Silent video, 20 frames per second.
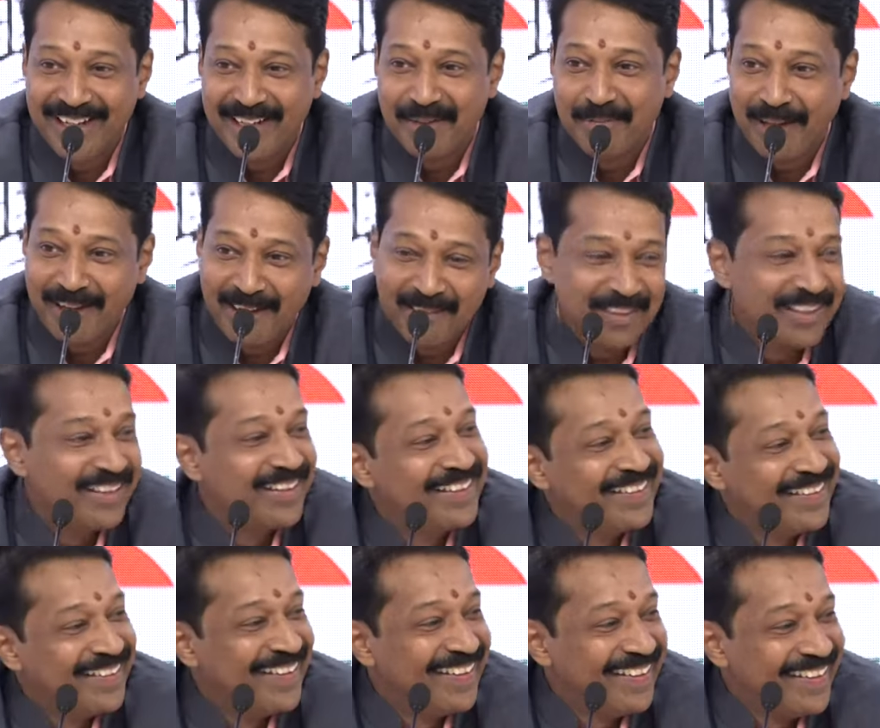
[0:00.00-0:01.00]
ke bare mein,
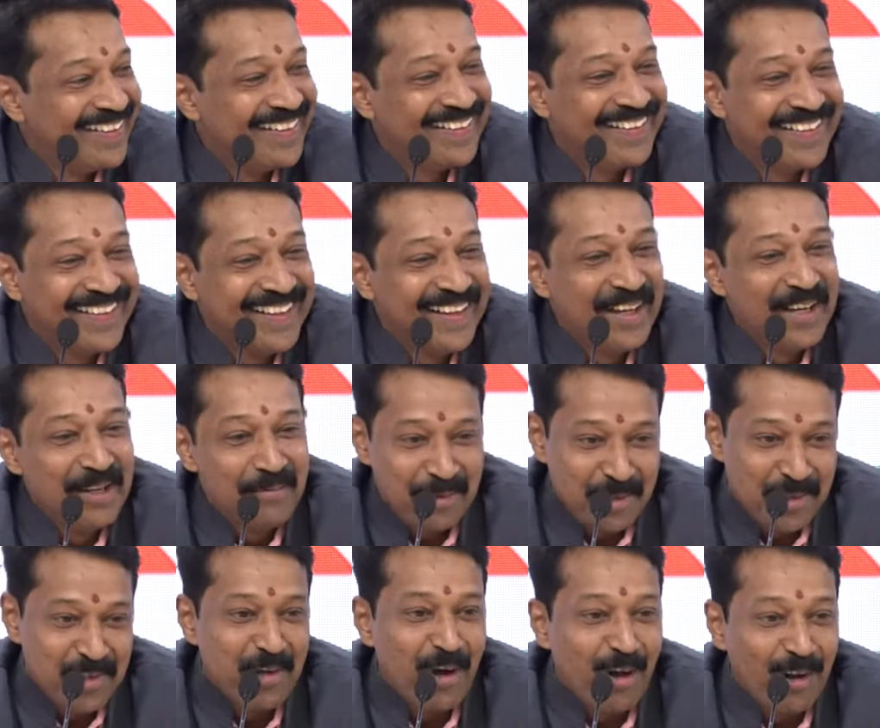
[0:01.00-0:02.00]

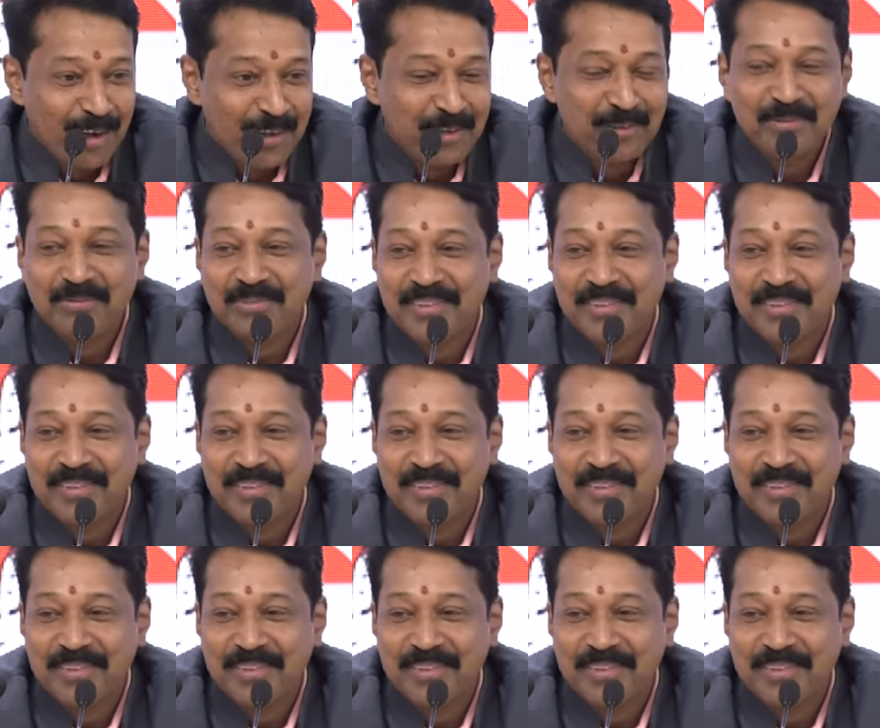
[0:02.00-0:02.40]
because you all know.